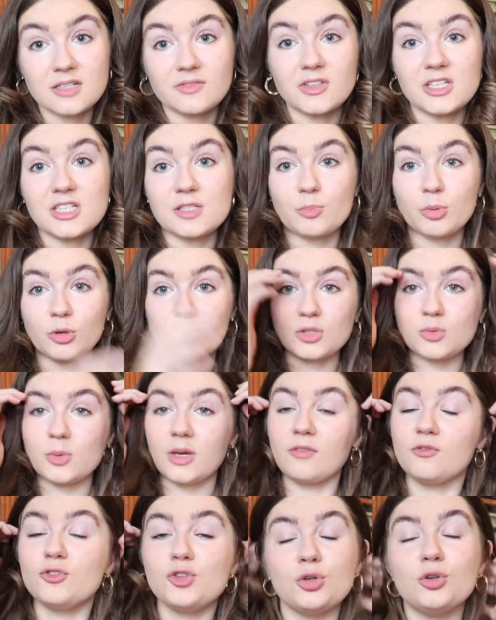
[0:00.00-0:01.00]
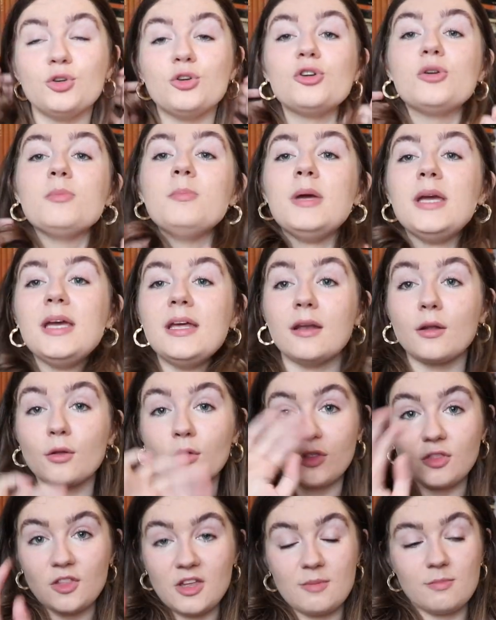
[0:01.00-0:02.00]
of these books, we have two main
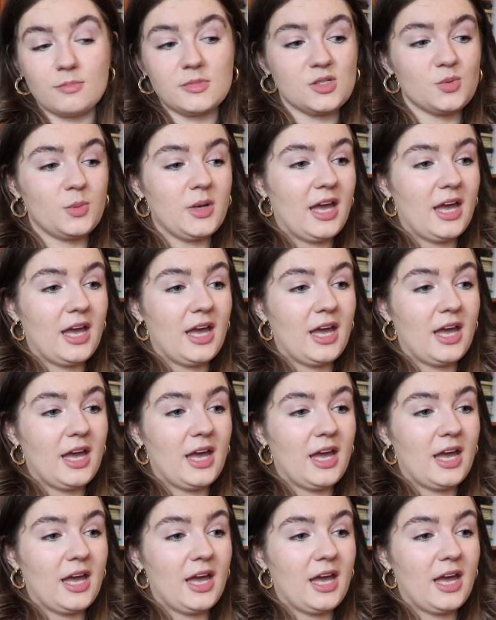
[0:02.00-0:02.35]
themes.